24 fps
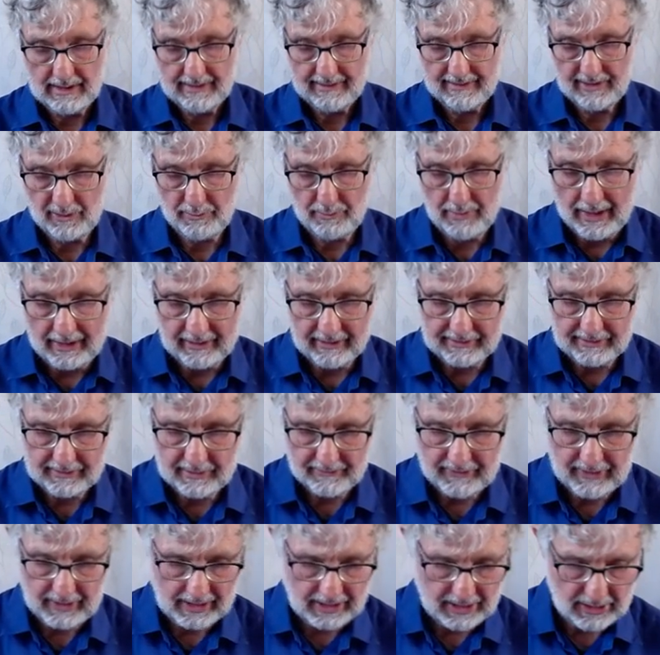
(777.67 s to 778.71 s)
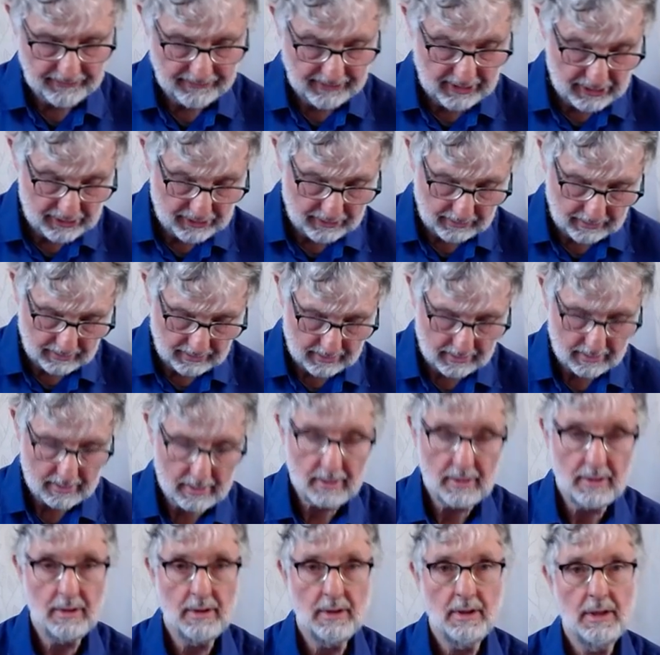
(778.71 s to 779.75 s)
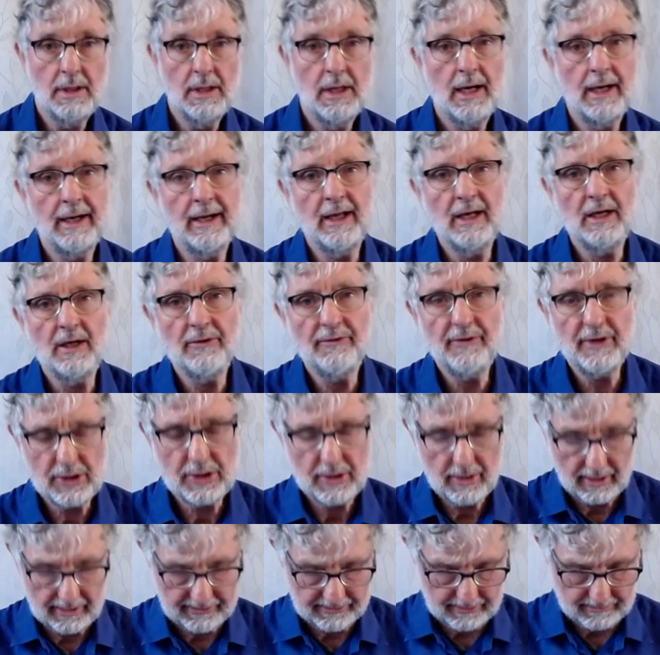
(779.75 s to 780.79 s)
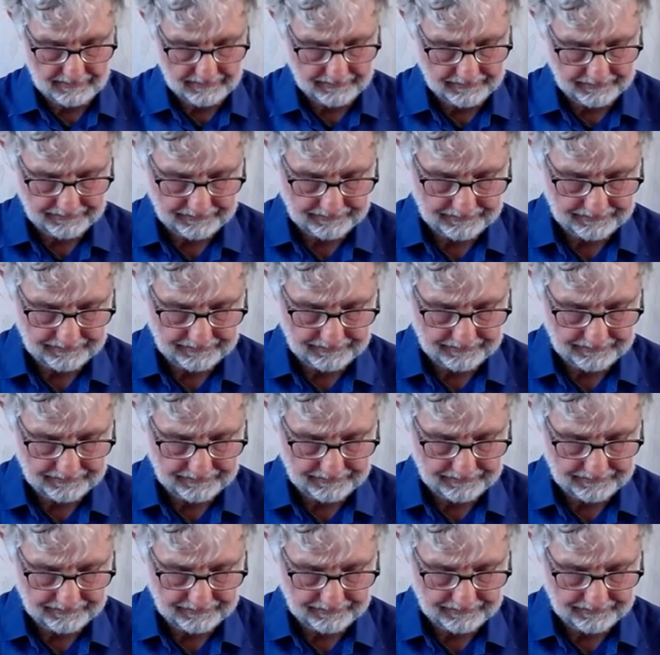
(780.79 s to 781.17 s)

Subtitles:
the merits of the individual and individualism.